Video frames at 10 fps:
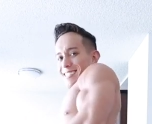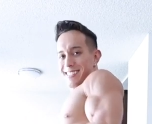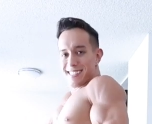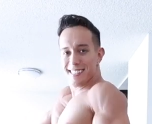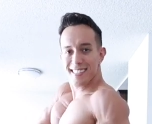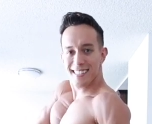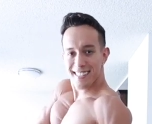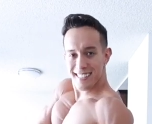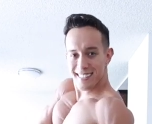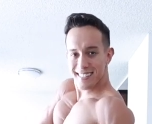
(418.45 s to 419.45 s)

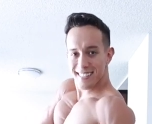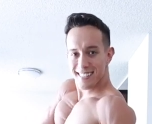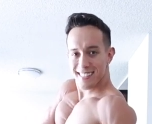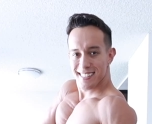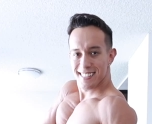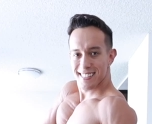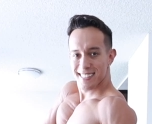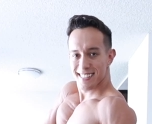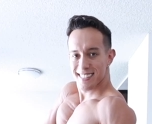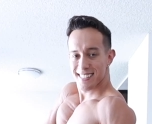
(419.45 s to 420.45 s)

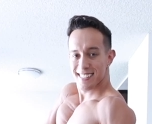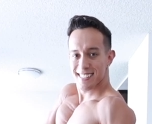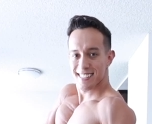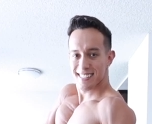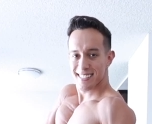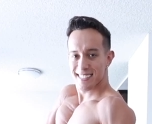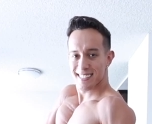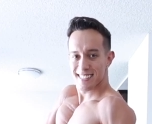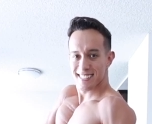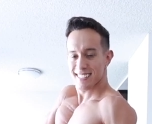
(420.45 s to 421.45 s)

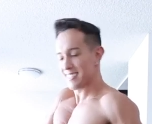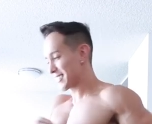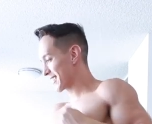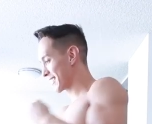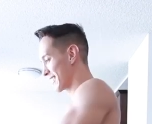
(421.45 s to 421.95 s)
Nobody speaks.